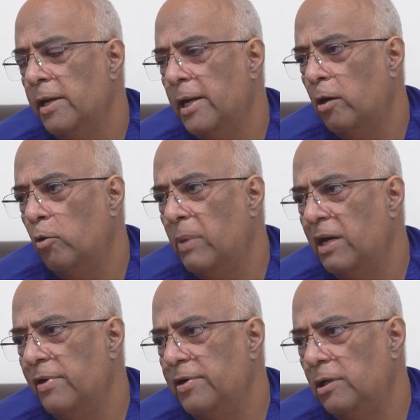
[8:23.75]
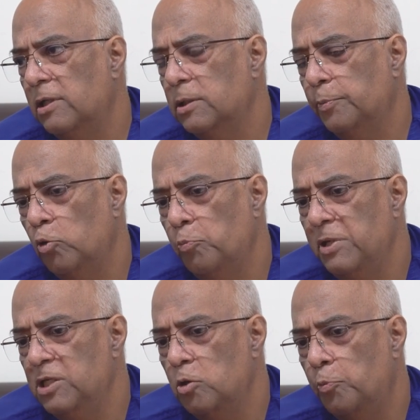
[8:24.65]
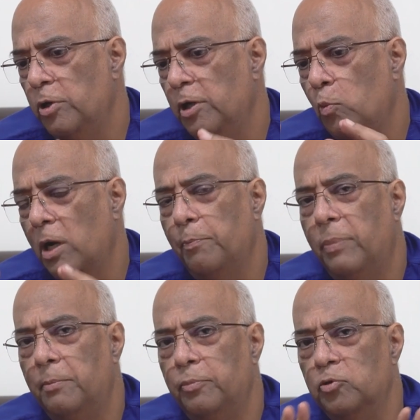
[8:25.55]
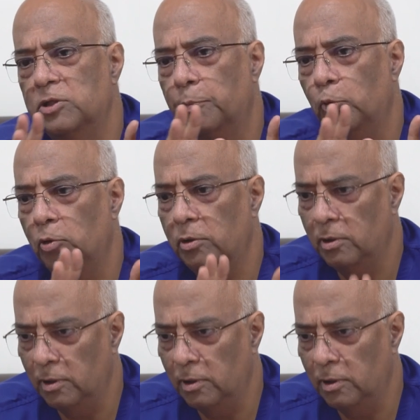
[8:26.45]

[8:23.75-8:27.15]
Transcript: Now, biventricular support means you're putting one pump to support